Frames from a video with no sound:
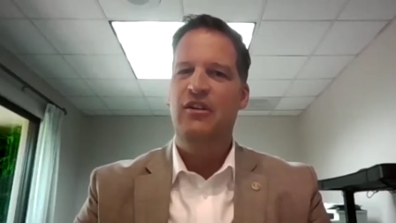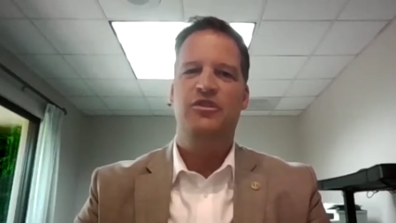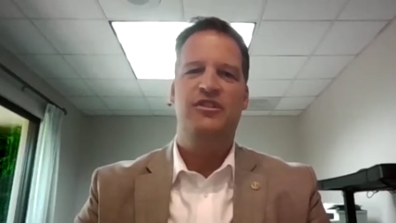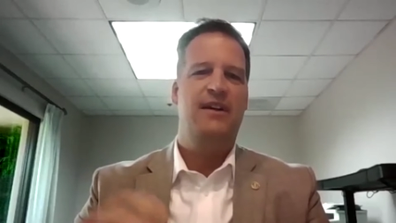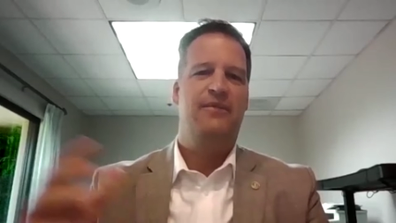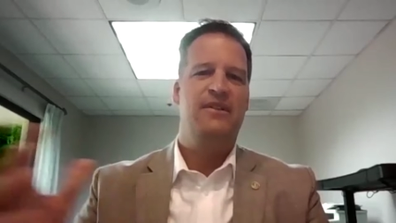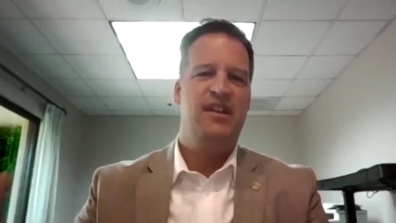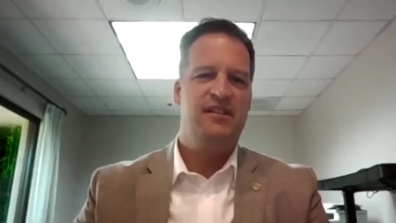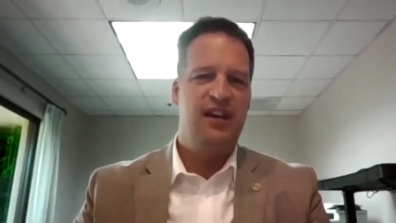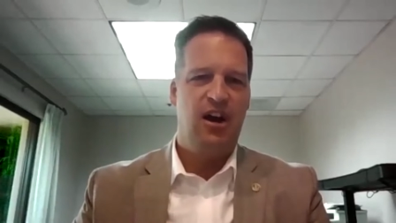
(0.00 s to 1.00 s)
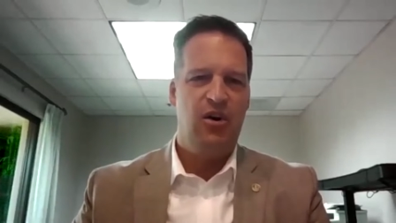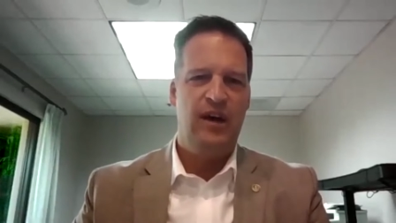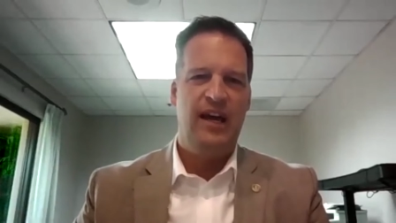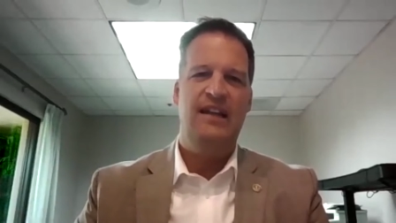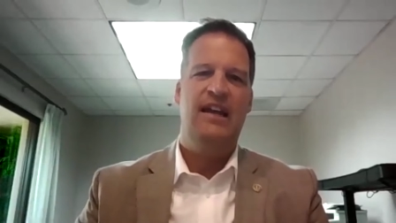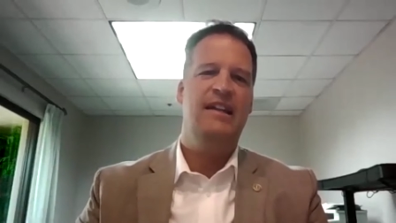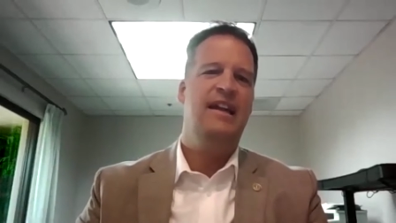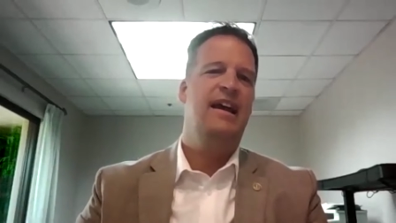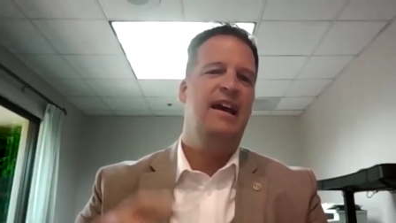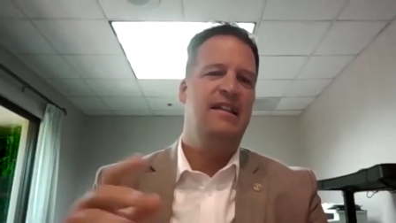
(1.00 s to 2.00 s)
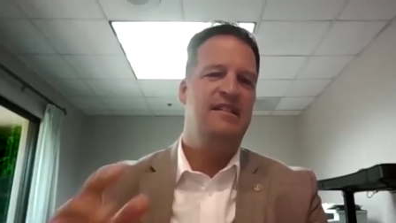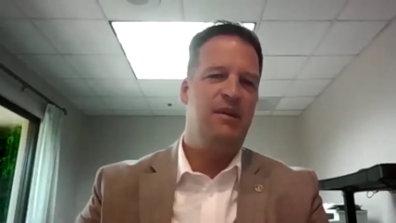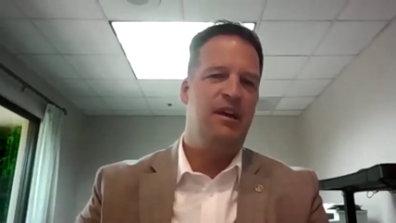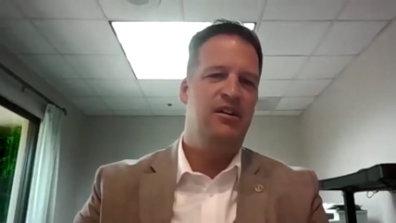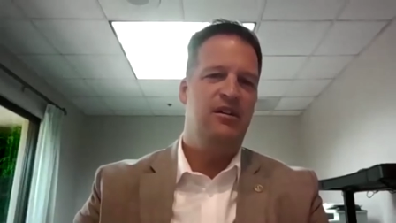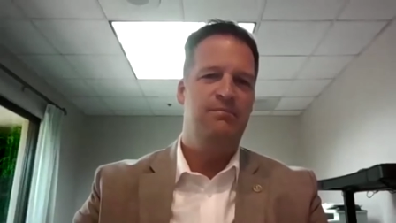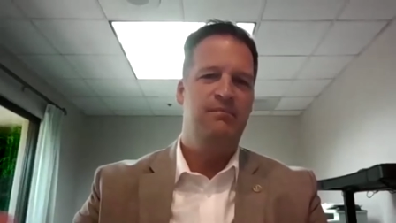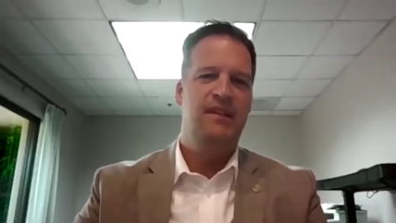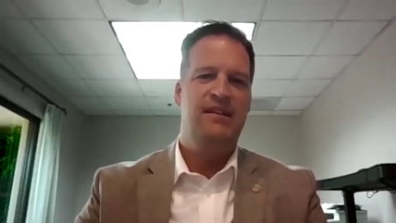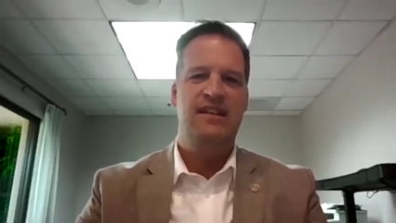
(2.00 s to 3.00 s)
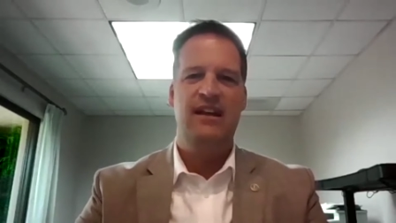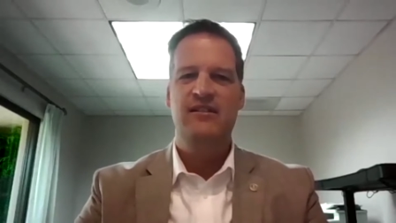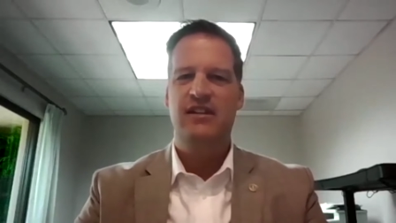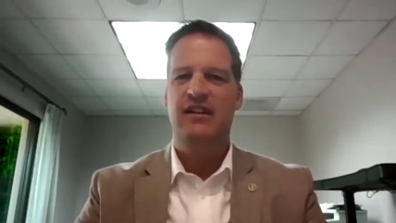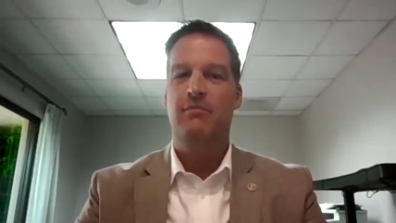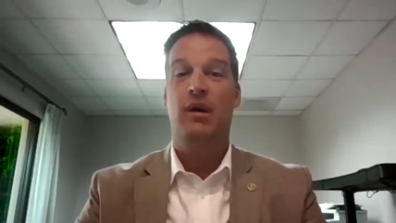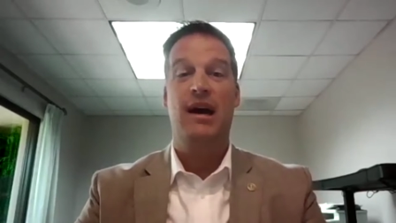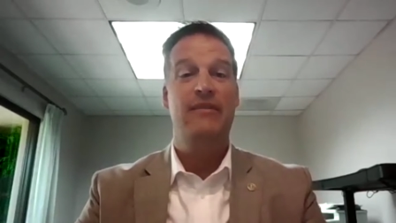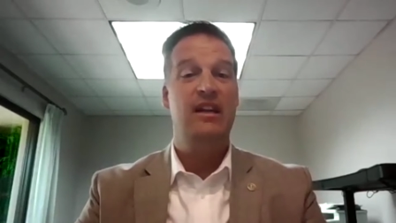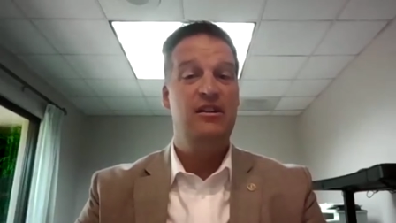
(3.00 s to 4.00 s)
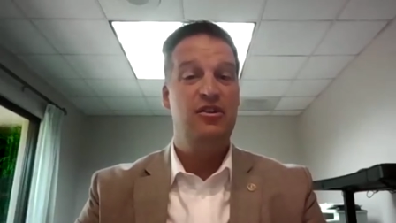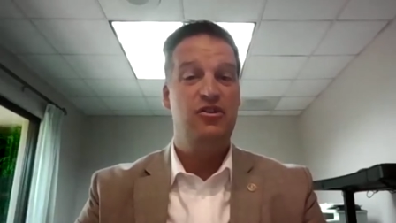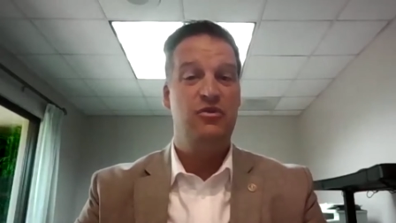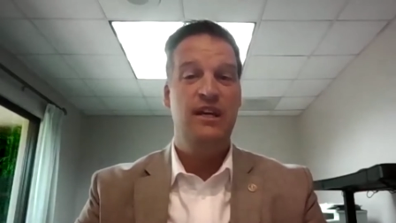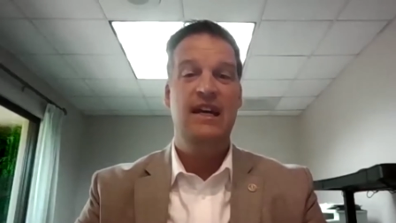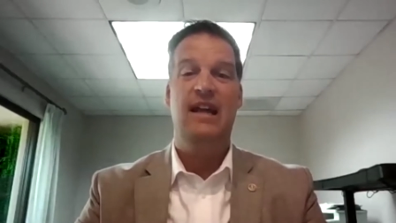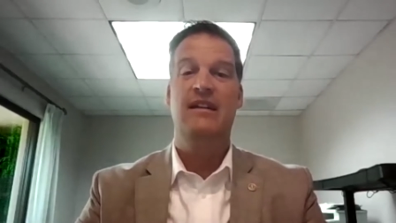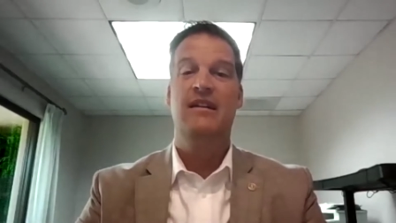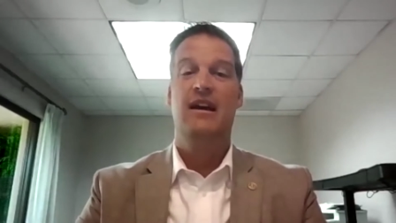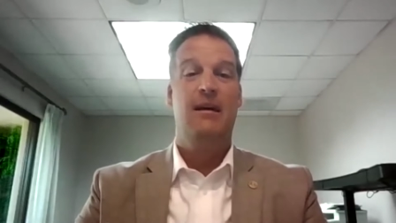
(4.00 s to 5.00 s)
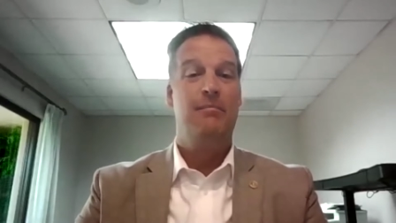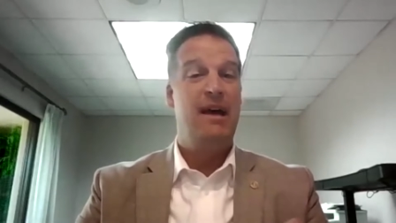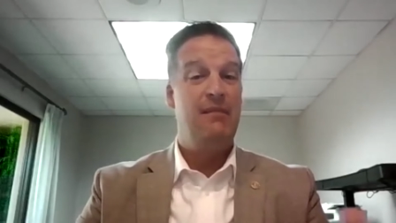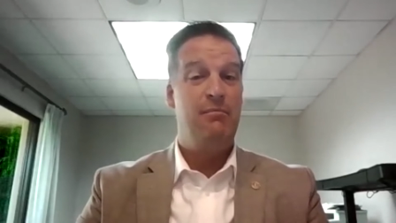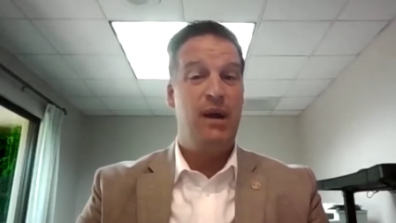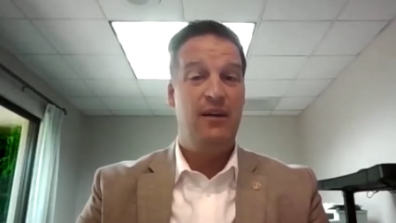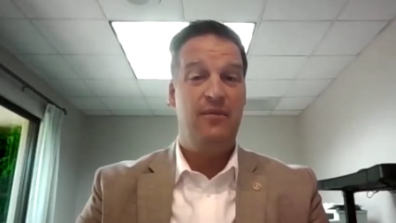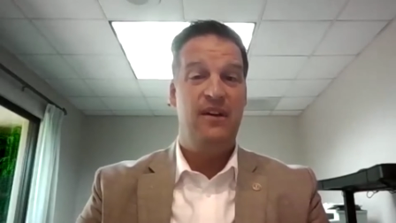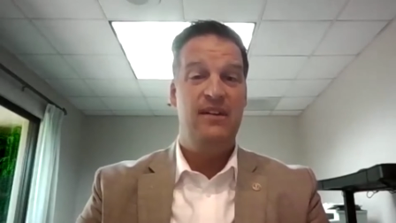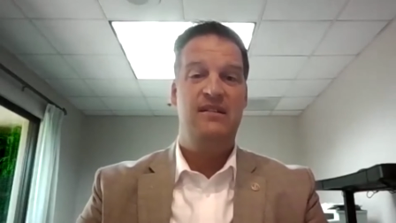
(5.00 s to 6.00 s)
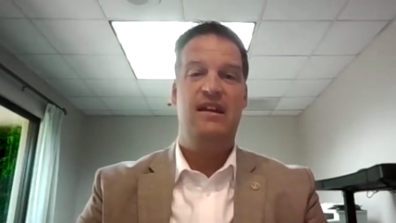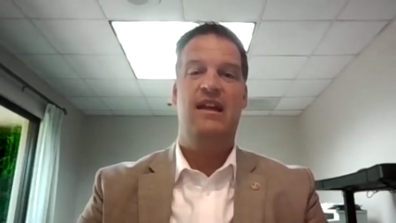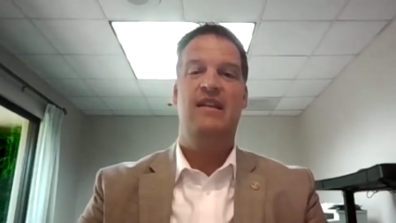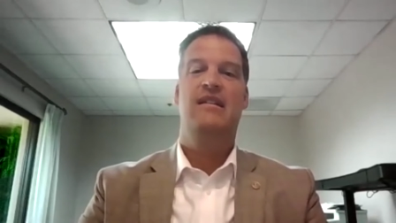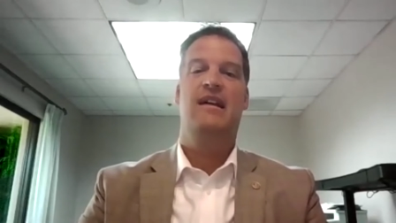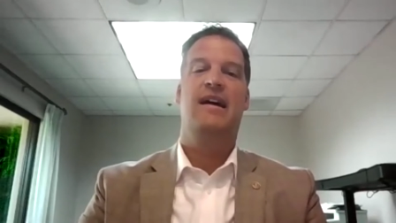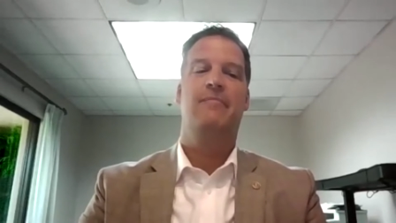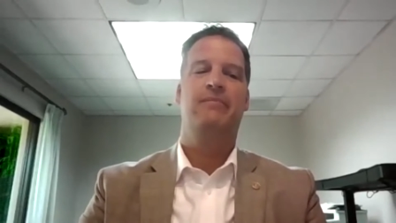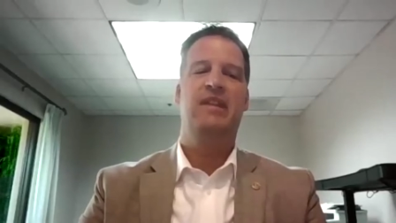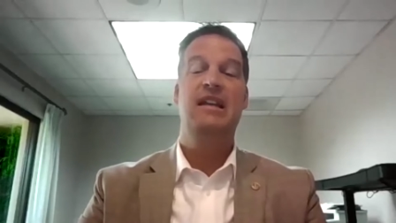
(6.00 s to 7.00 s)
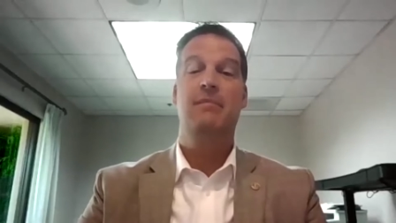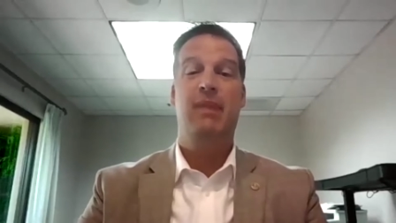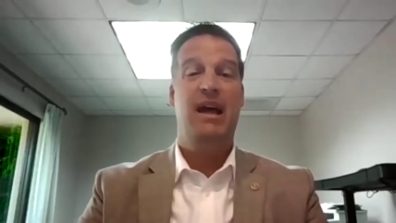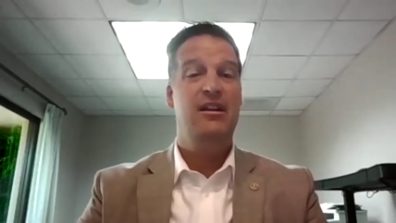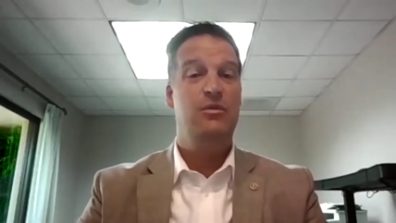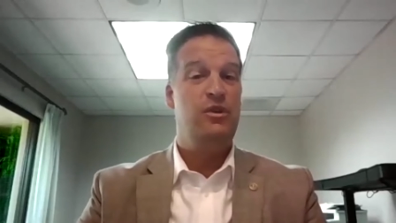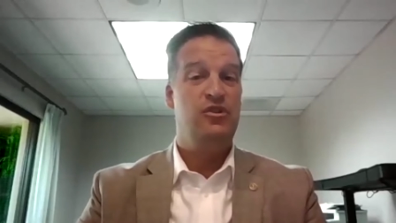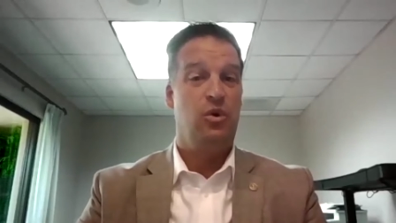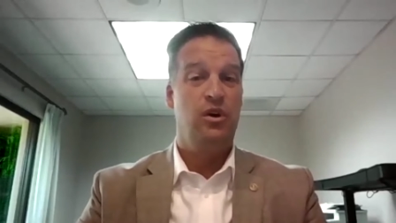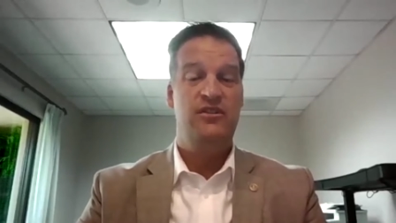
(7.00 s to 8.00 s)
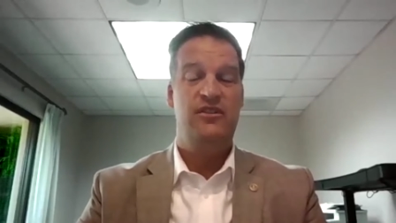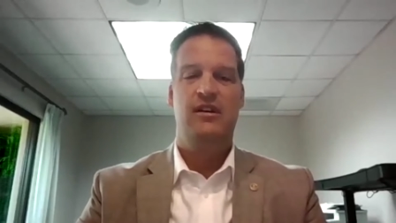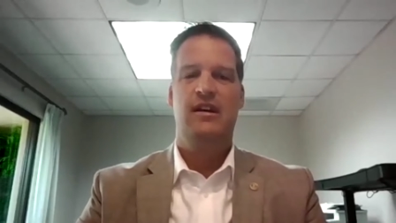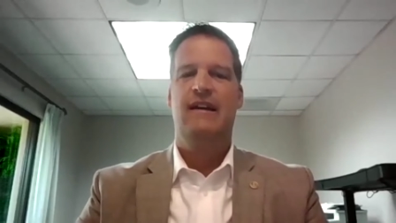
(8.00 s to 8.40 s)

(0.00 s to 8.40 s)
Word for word: then to San Francisco. And, and then I had some other stints in the private industry and bed and breakfast and um, independent resorts